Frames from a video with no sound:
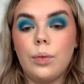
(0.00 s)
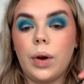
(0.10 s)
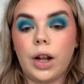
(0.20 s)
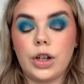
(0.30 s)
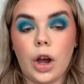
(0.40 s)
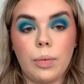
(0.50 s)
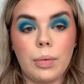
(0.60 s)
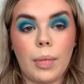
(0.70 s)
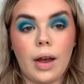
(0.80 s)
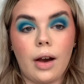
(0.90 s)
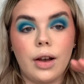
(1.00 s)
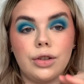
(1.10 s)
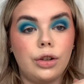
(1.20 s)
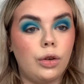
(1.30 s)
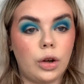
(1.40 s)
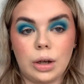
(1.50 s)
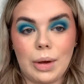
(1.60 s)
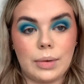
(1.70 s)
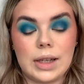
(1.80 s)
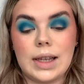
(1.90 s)
when I open my eyes, you're not going to be
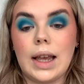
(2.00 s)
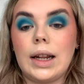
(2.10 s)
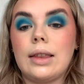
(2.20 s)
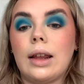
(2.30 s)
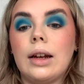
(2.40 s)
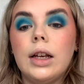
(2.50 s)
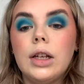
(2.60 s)
able to see anything.